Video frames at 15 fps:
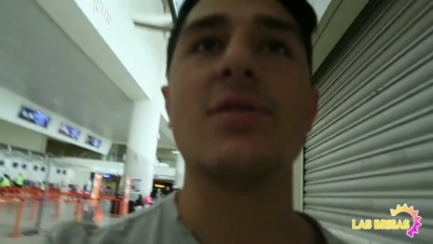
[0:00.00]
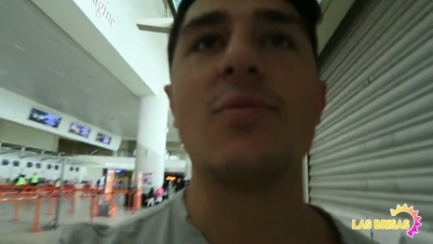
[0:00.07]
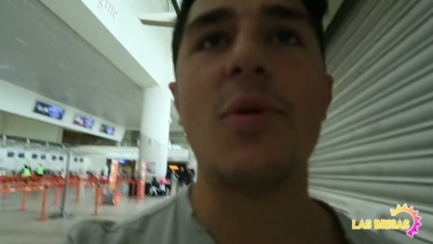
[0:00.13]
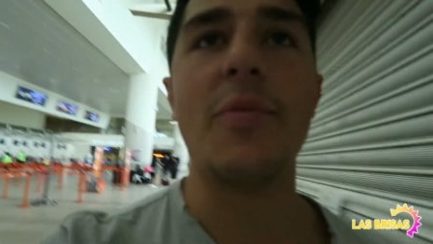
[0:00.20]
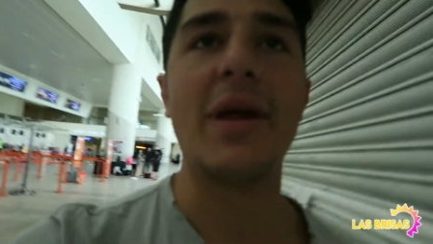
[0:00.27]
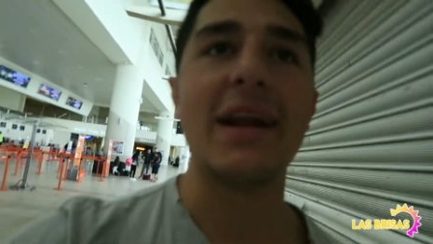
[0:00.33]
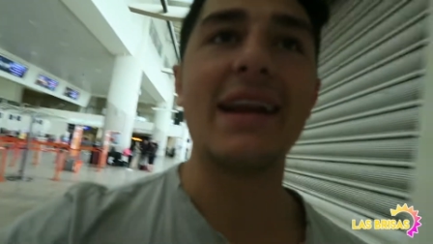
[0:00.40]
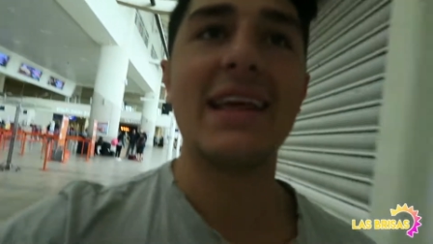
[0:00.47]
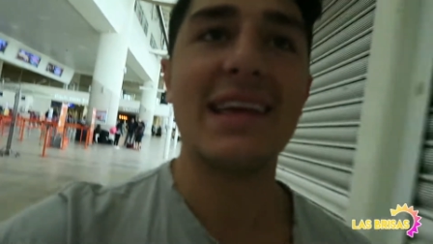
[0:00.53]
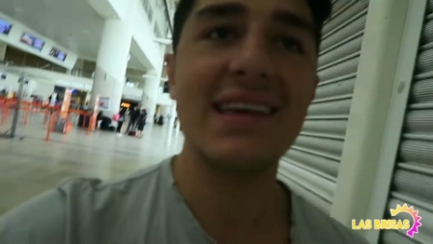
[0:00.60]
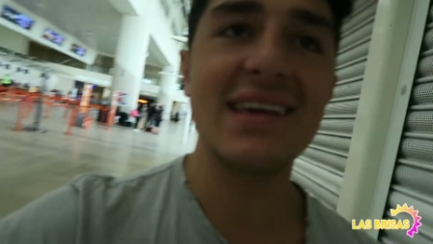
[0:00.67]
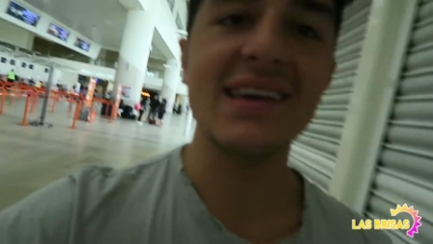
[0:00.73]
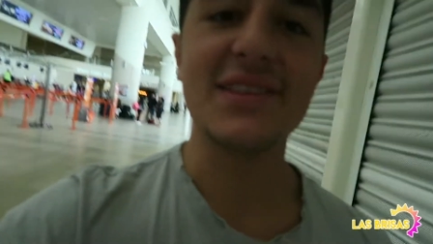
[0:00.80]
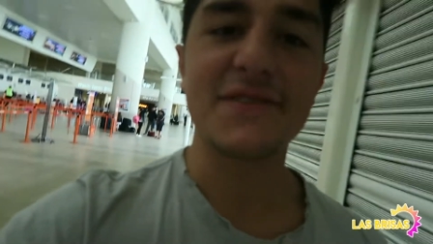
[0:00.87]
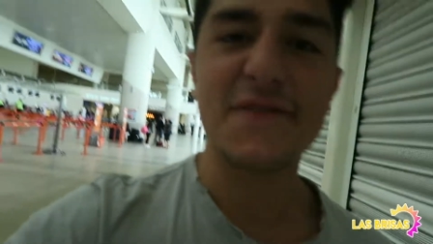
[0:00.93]
to the woman and
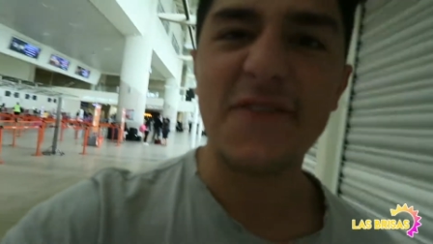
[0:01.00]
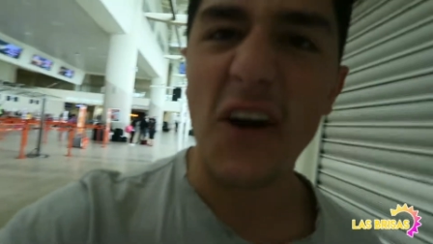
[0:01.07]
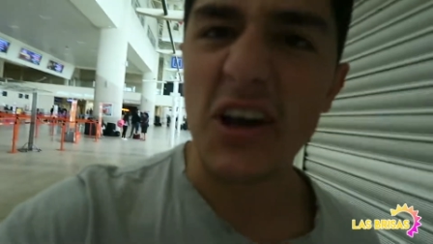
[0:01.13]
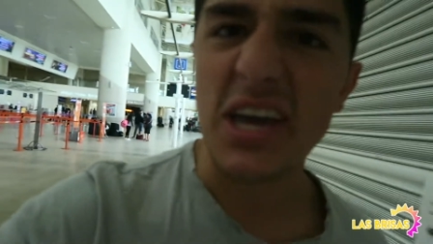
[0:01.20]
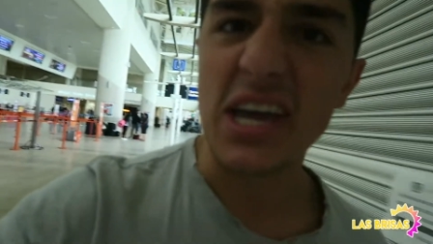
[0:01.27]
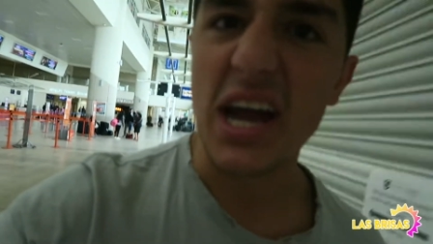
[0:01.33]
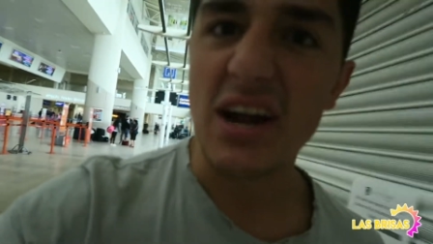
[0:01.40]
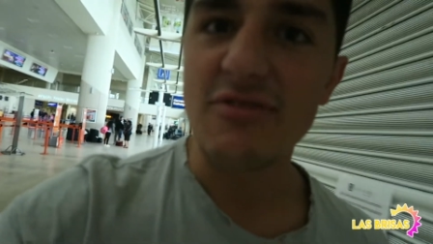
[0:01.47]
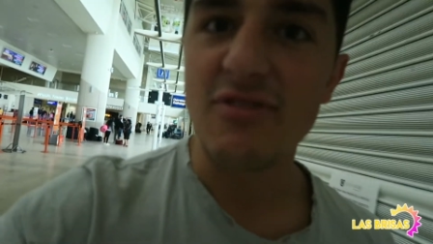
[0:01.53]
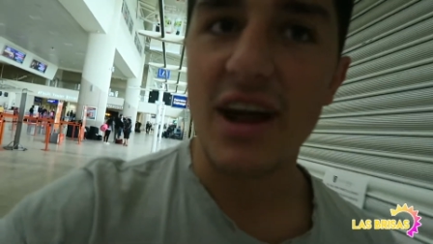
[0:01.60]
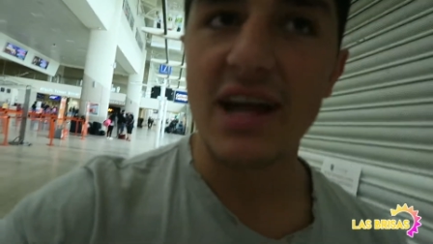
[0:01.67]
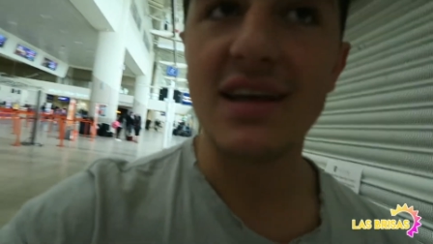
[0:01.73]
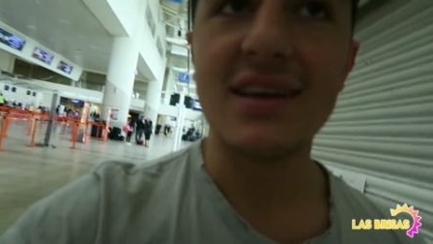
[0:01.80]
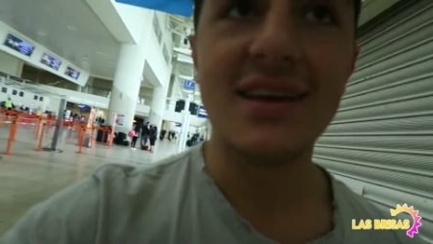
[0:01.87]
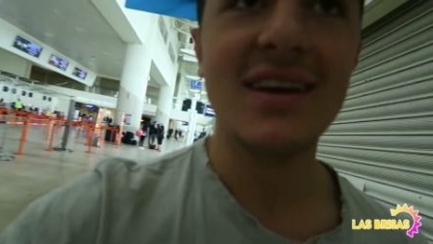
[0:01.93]
he is fucking
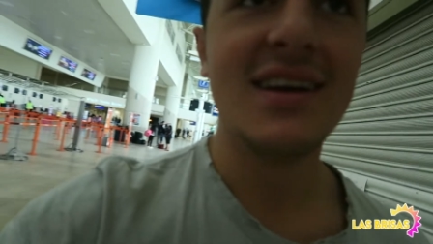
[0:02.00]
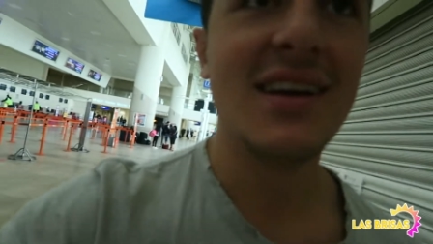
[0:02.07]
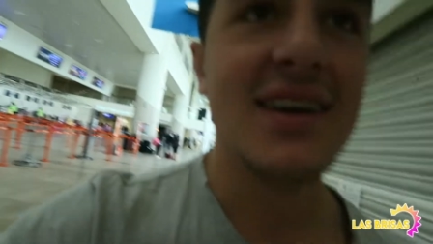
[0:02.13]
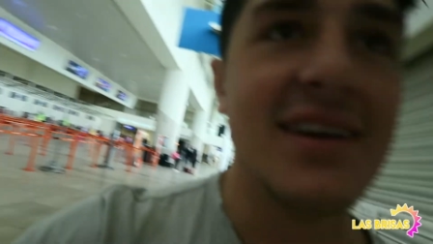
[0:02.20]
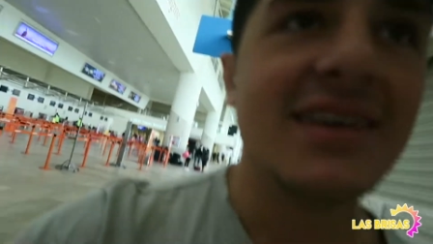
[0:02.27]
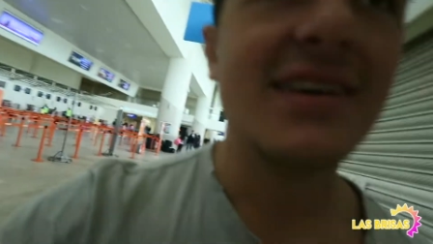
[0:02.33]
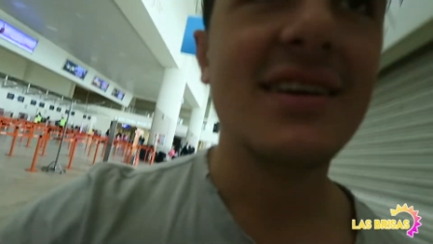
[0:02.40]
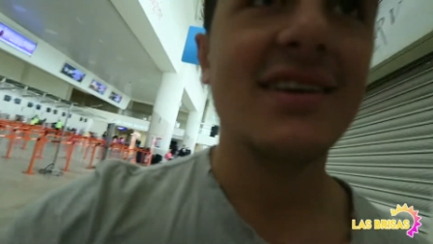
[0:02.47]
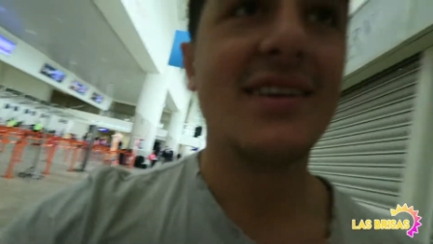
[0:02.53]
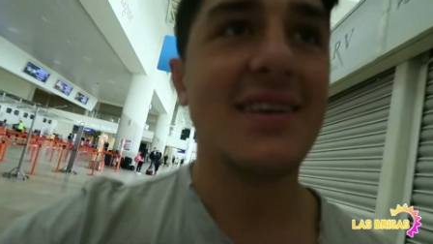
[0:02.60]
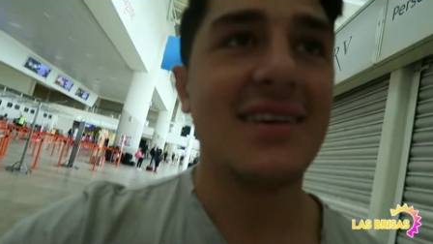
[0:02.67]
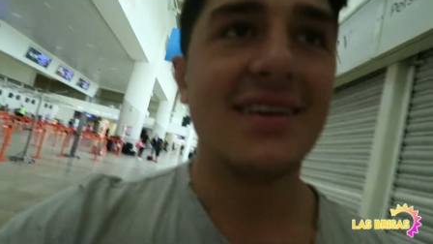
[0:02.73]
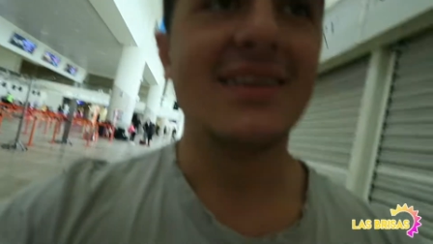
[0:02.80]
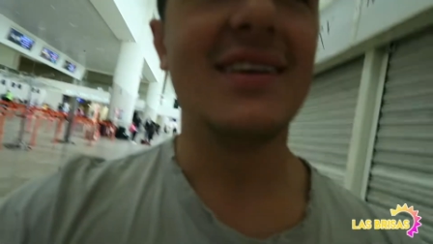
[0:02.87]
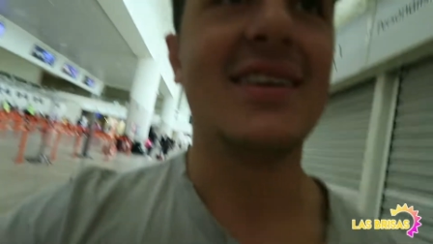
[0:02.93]
irate.
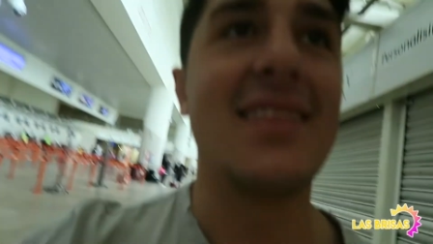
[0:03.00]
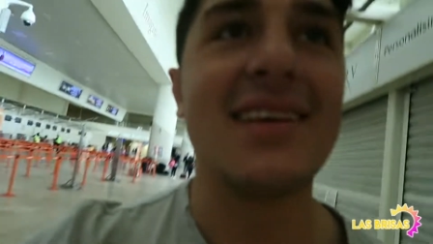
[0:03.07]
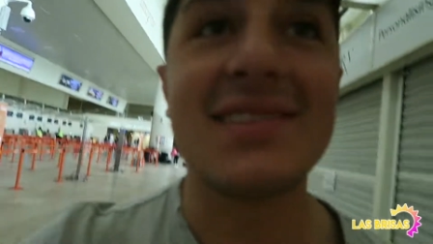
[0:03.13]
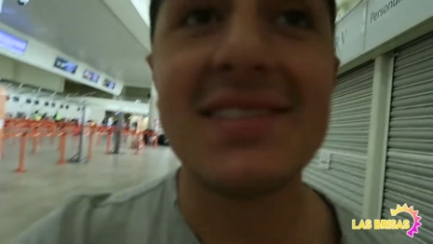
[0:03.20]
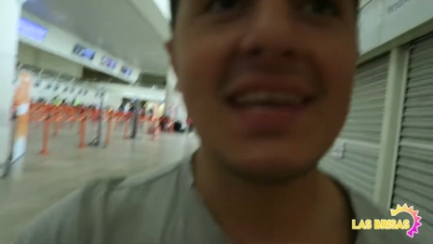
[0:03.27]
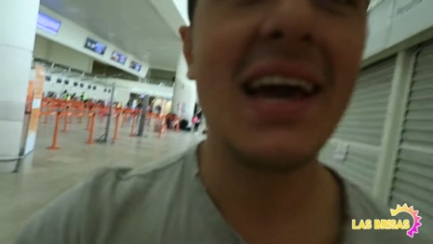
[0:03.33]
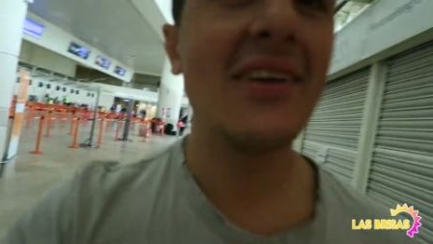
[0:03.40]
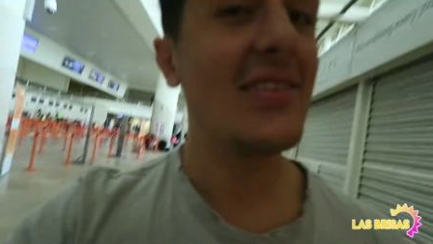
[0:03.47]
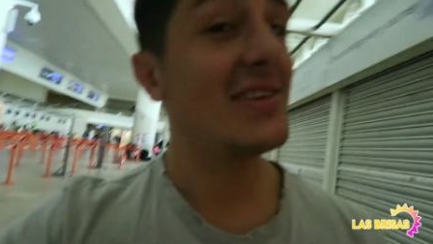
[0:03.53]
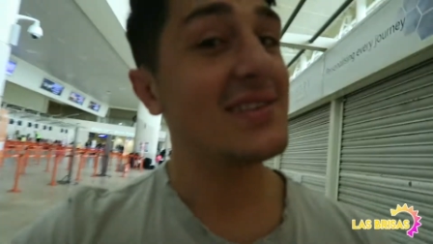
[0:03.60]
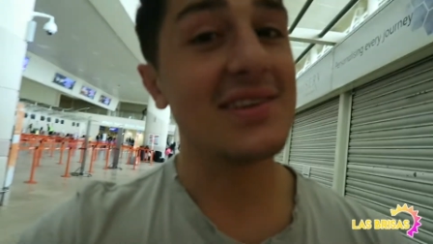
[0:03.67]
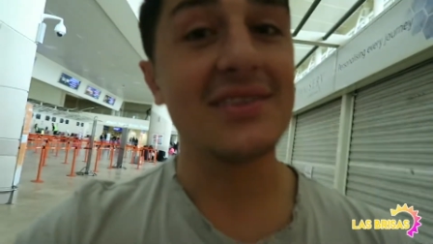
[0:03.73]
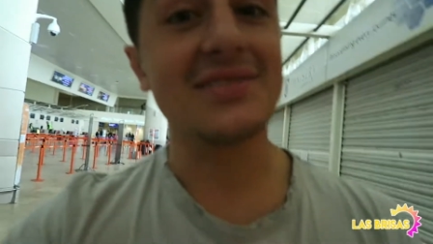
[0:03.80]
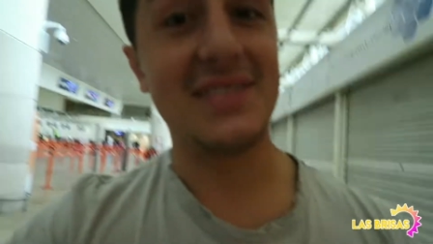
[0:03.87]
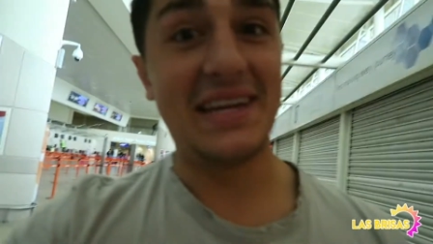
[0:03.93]
Let's see how this
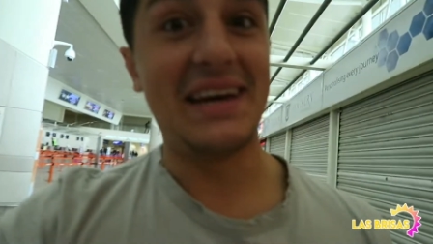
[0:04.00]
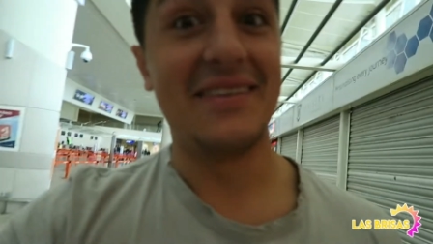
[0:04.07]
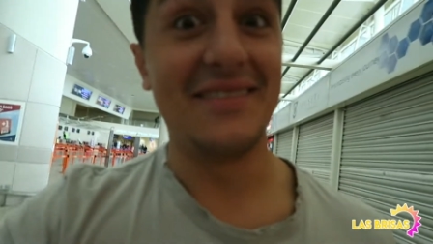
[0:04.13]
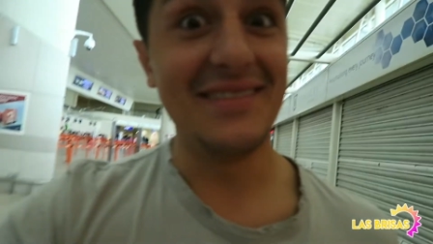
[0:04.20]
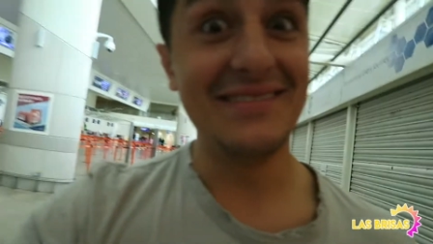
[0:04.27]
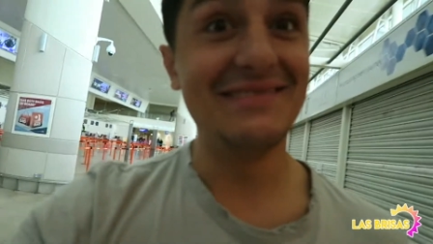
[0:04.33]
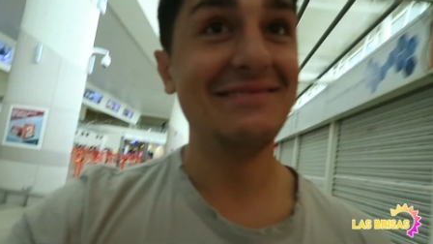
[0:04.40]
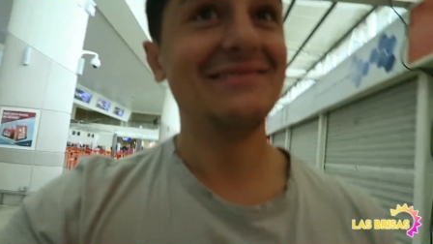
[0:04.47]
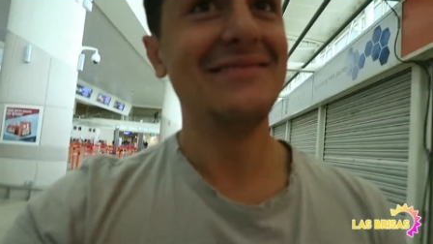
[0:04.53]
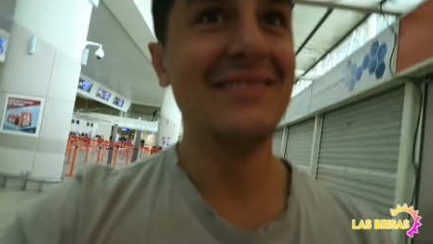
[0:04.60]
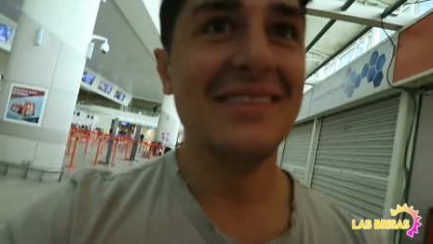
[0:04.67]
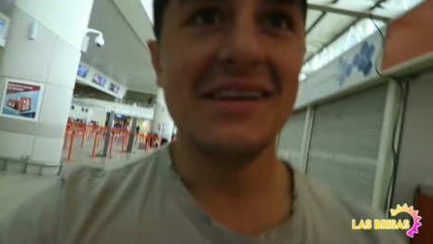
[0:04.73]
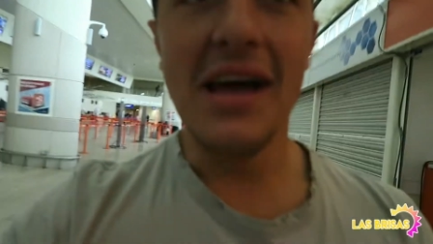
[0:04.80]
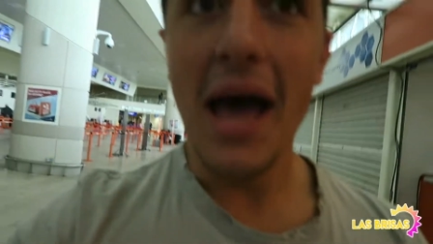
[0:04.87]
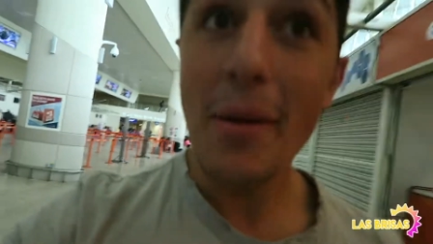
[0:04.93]
goes down.
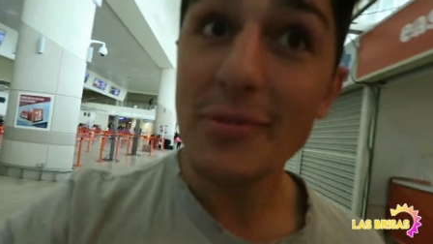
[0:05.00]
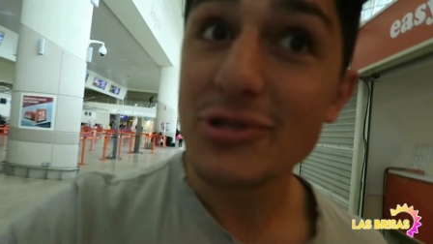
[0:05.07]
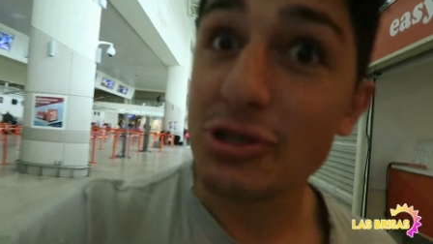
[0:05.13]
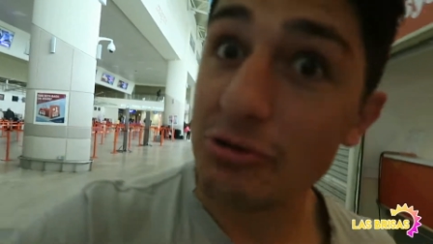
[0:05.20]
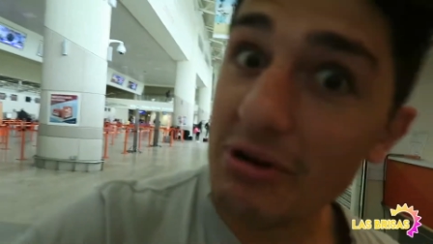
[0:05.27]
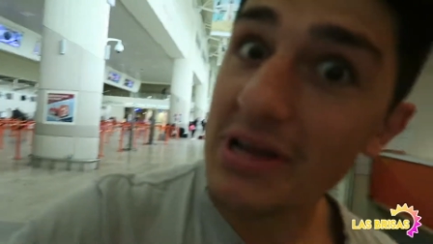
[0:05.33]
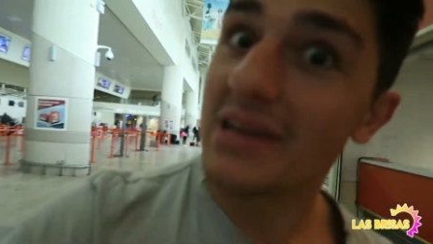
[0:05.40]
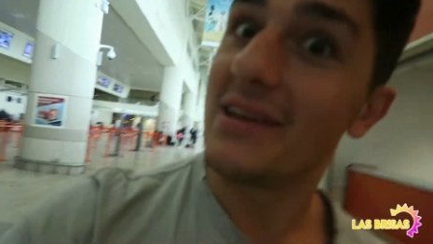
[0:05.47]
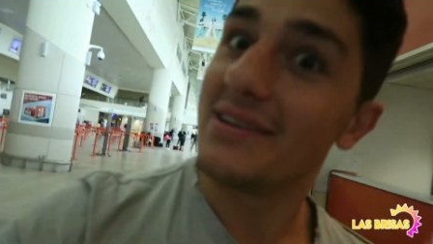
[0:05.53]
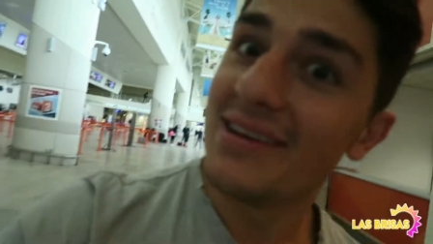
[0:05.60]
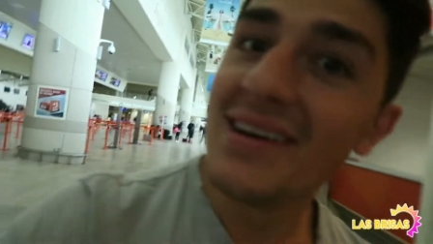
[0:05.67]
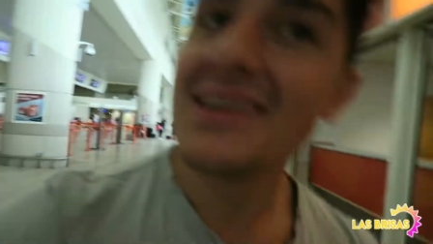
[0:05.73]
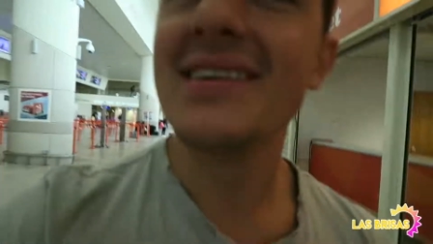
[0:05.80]
I'm intrigued.